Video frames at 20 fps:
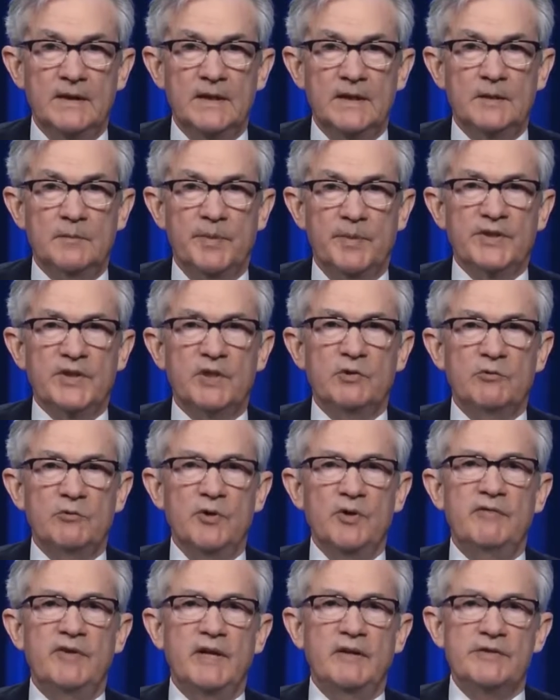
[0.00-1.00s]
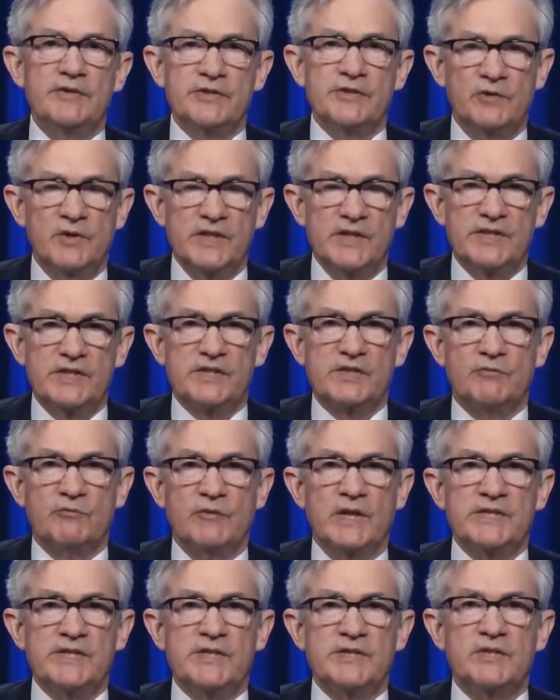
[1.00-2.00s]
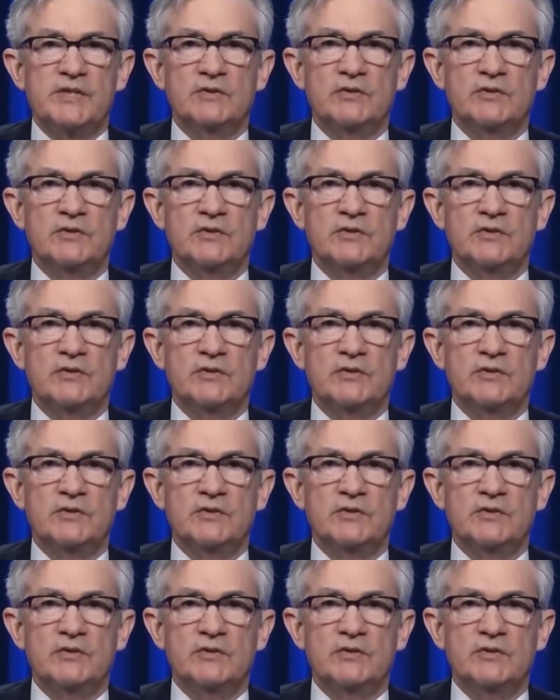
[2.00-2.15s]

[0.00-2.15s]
But the coronavirus crisis raises